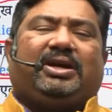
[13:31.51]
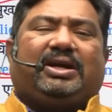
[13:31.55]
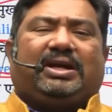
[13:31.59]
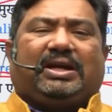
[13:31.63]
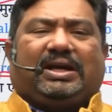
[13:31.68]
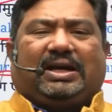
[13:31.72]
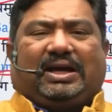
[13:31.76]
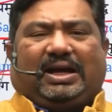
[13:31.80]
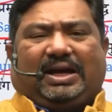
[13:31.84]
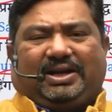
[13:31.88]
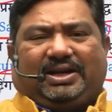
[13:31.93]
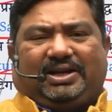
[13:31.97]

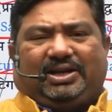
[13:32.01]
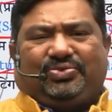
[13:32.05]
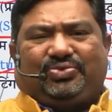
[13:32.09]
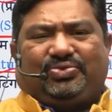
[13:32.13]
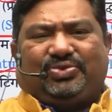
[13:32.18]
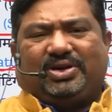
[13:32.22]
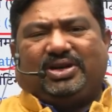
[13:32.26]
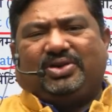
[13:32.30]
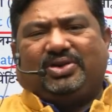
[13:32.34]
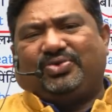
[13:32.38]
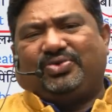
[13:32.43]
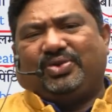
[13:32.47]
and
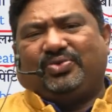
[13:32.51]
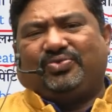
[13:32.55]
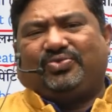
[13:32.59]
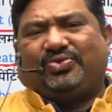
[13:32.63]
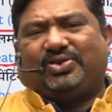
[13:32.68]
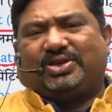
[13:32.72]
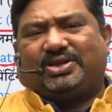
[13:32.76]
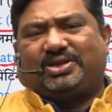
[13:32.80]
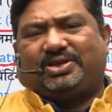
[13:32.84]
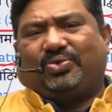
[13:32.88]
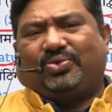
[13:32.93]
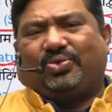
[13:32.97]
different
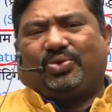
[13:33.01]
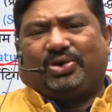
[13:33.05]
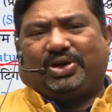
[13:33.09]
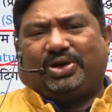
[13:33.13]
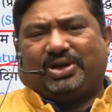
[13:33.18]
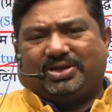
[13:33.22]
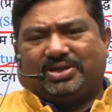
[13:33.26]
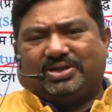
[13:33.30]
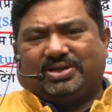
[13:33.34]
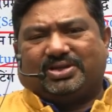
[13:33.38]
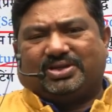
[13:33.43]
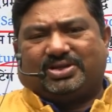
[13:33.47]
fest
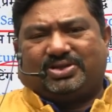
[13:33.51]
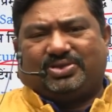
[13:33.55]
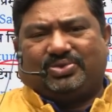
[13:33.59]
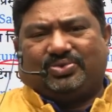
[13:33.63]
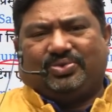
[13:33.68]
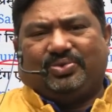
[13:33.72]
occasions,